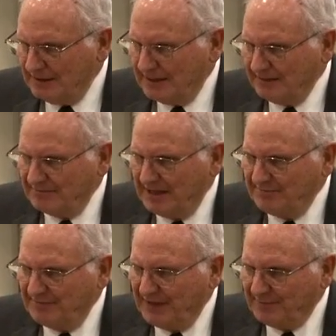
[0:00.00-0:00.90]
They, they,
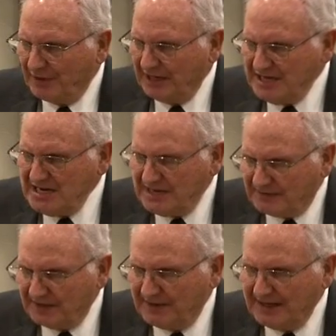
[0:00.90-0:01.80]
they
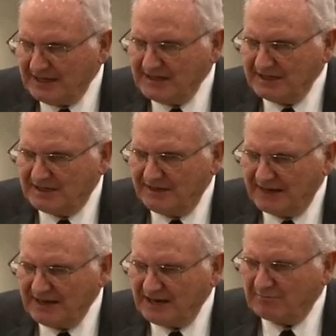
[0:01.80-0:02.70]
believed and they didn't,
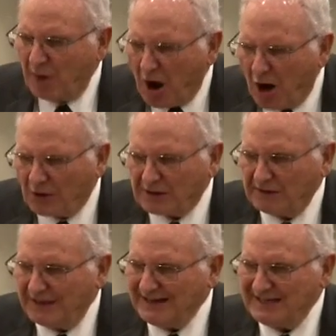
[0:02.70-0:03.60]
they didn't mock
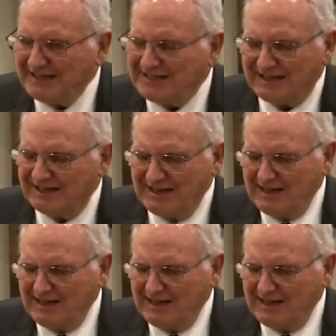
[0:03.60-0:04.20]
and they didn't, uh,